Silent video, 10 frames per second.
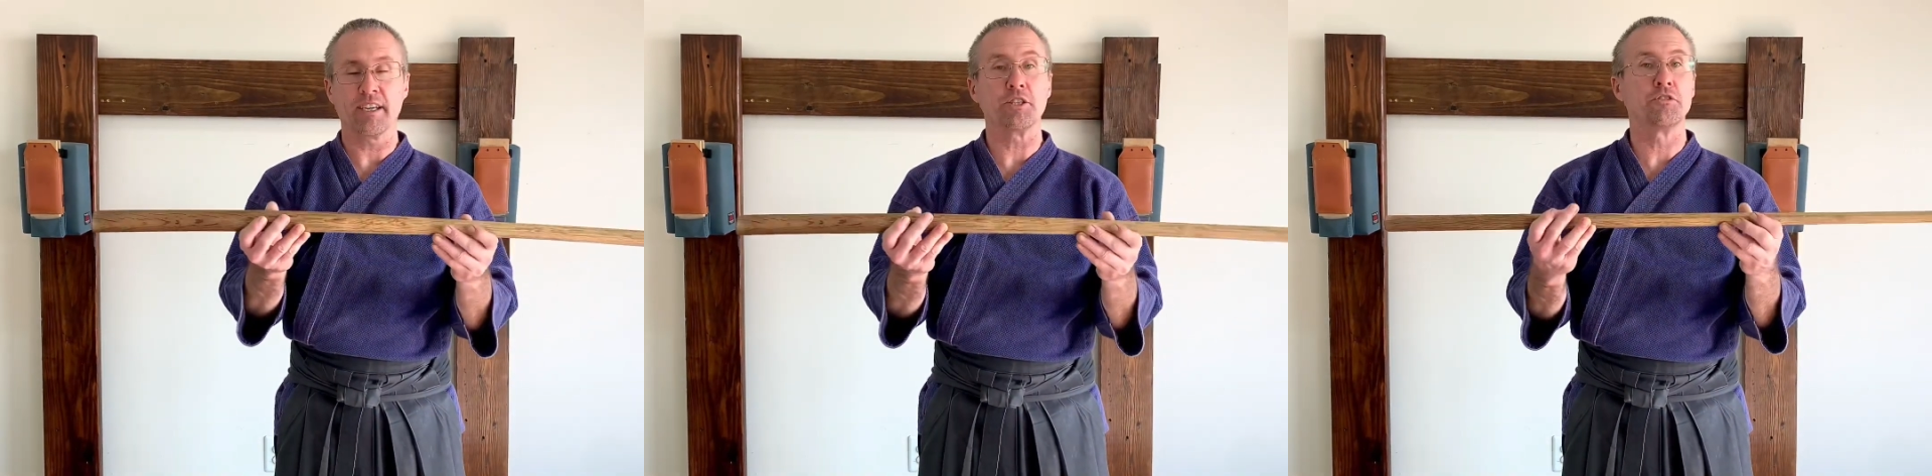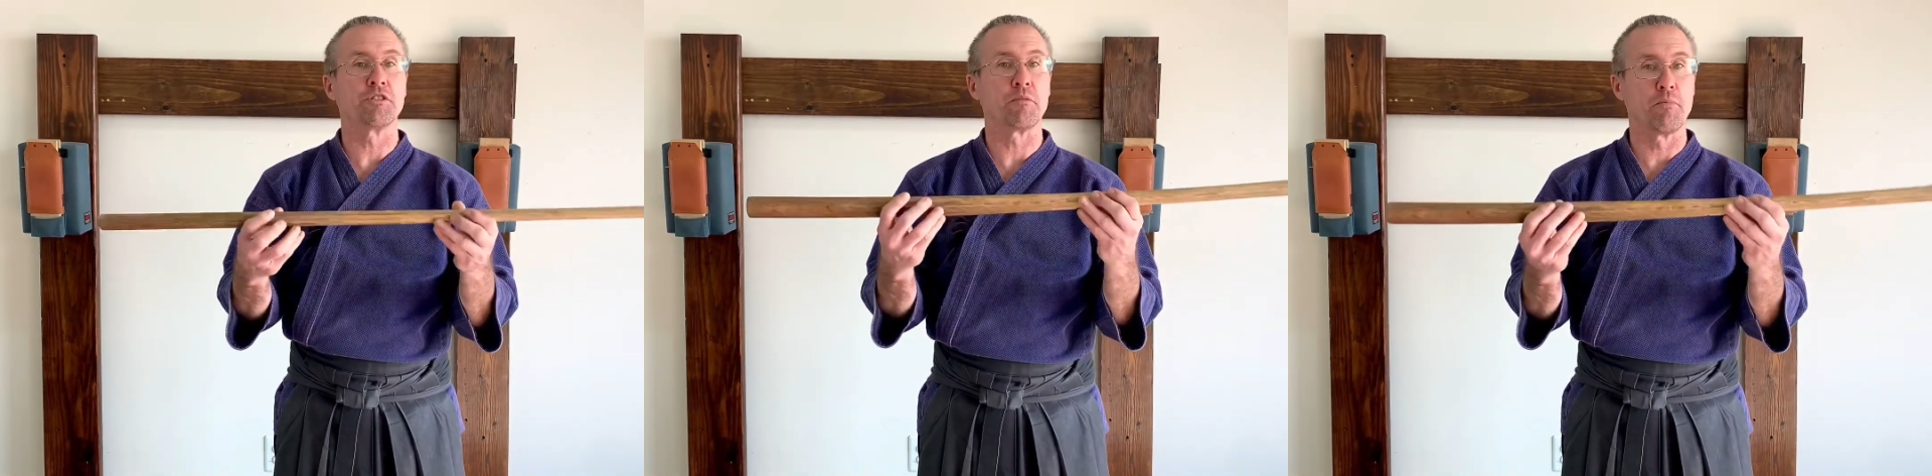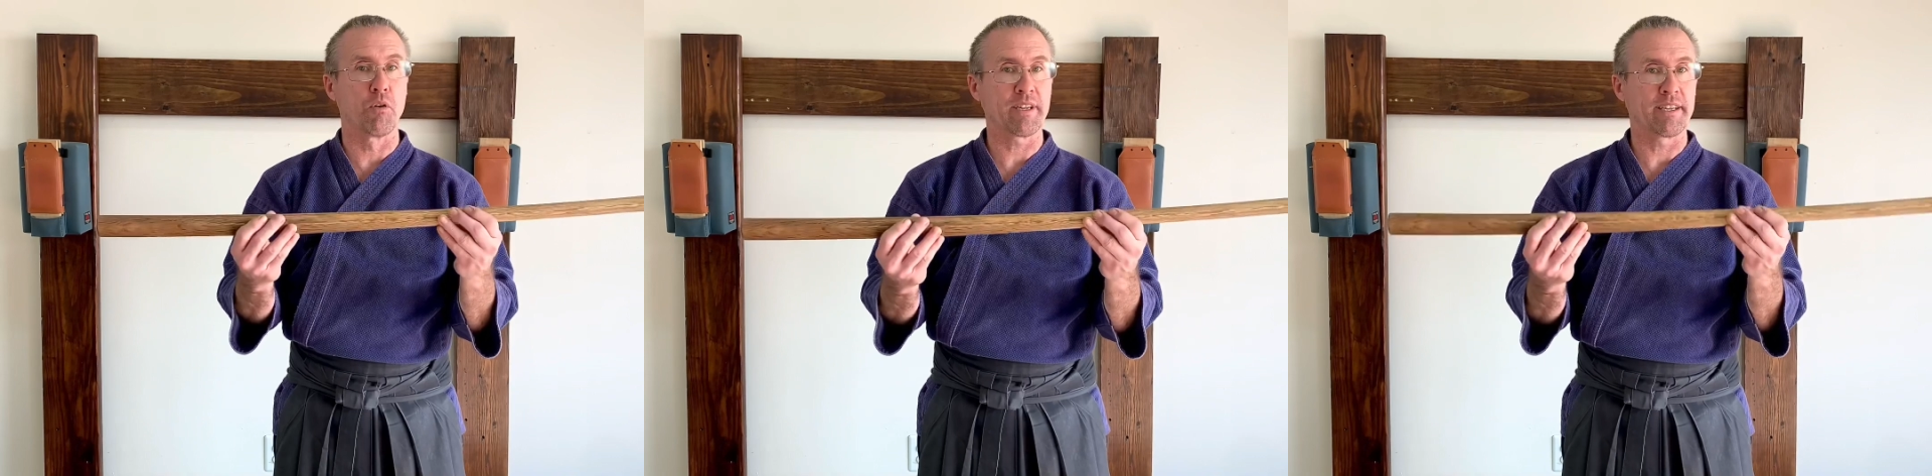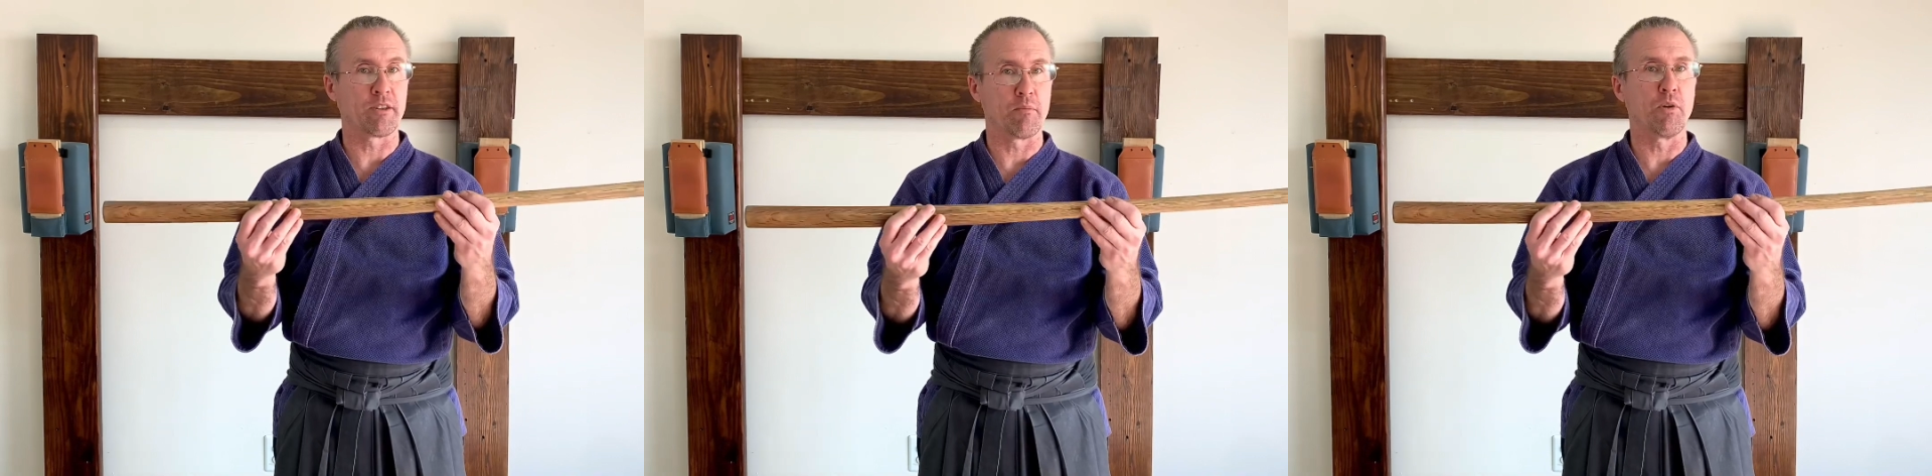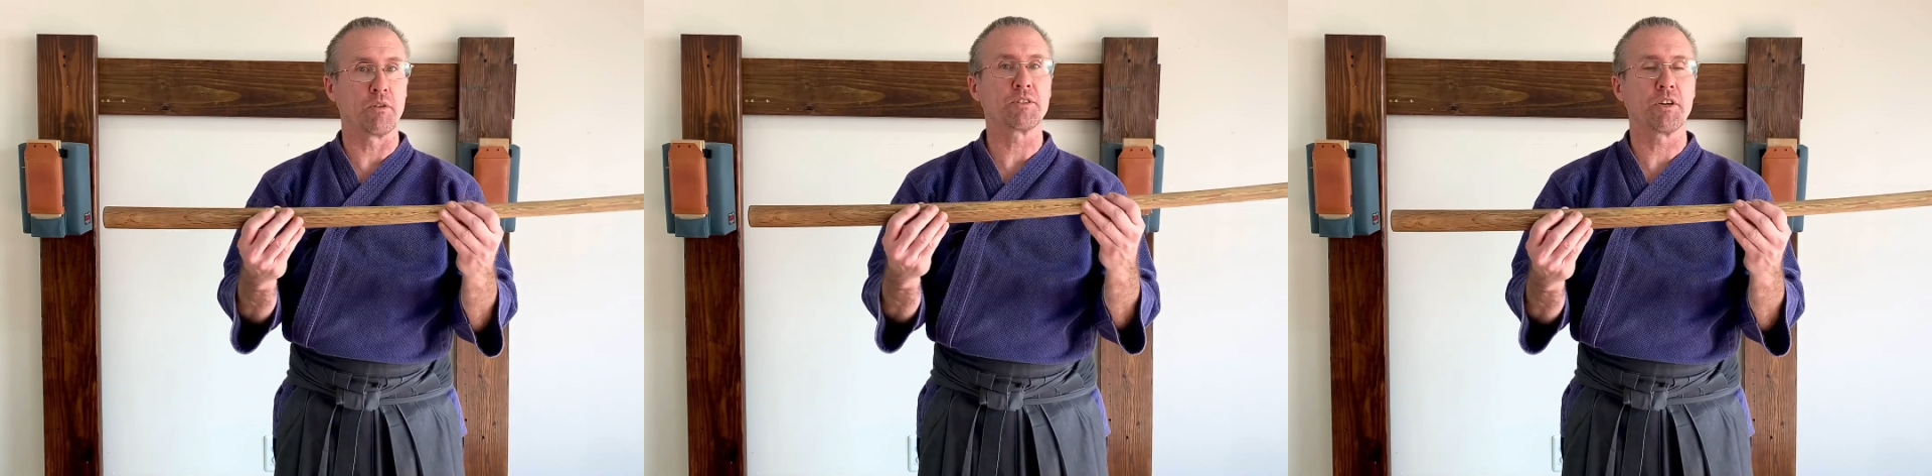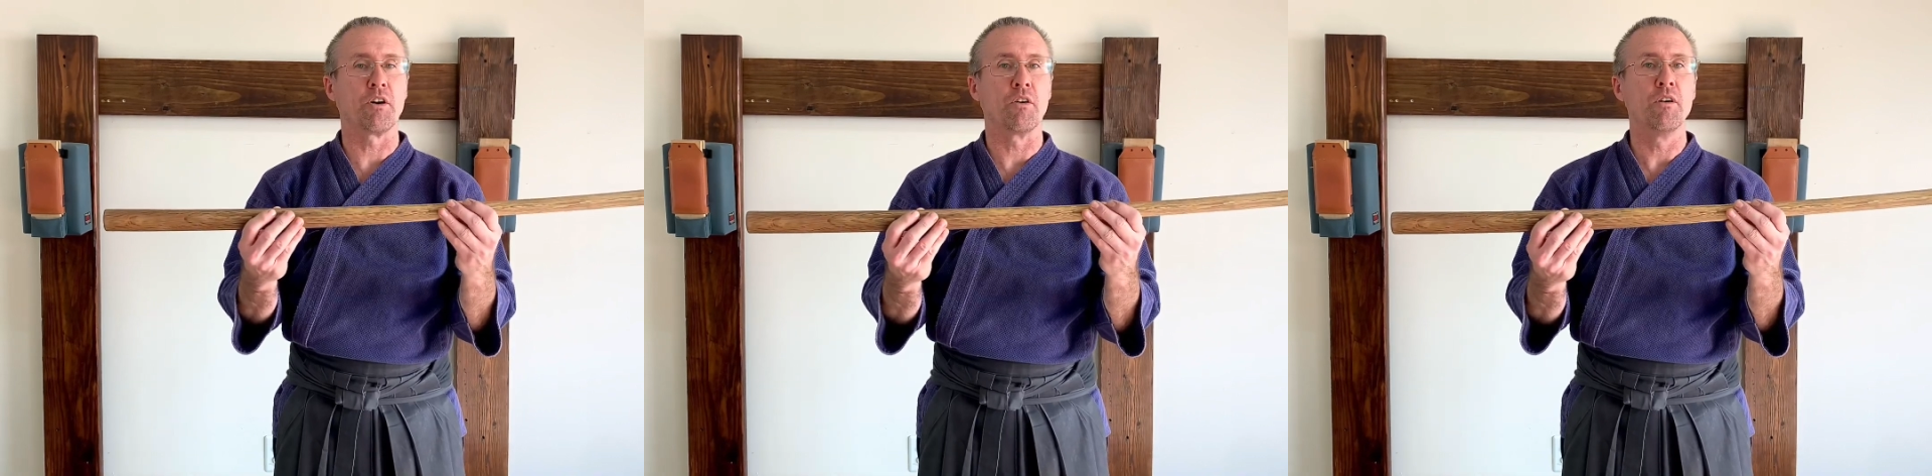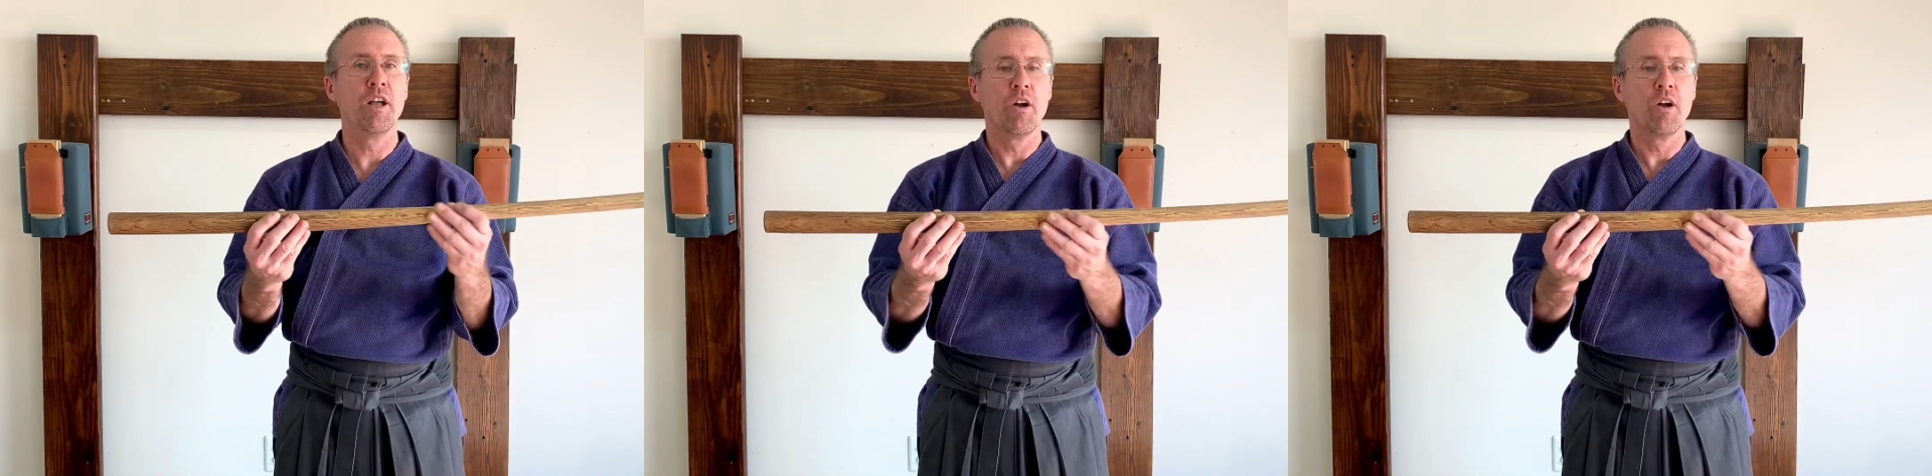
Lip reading: to use a bokken or a bokto,